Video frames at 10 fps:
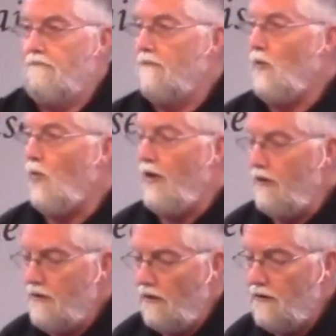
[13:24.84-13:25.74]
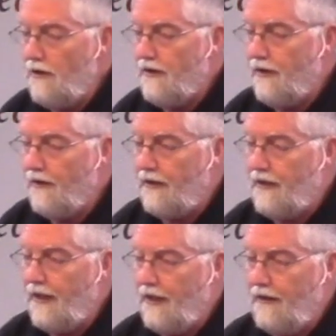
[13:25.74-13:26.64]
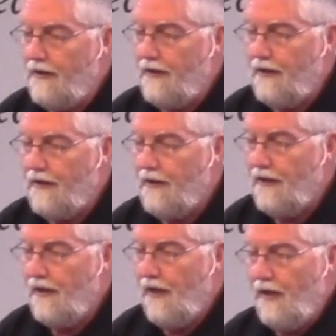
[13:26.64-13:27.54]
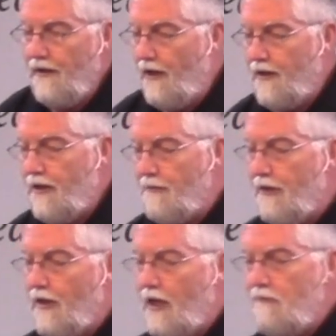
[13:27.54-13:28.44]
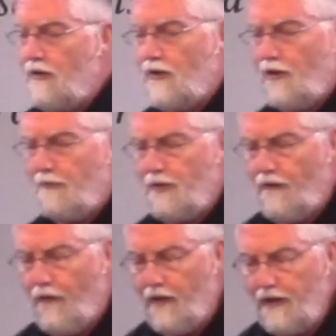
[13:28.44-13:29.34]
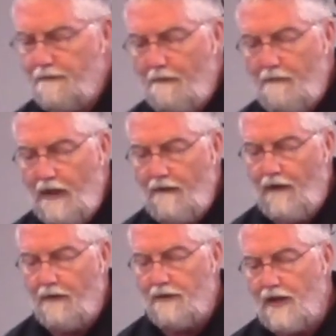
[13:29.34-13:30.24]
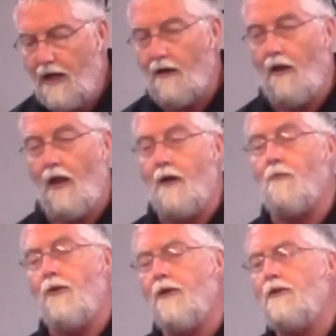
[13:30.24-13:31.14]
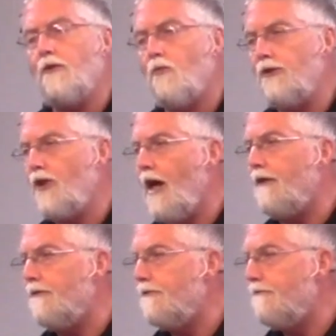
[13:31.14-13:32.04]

We aren't told anything like that. None of them are named in scriptures for us, but many families had a lot more than just one child.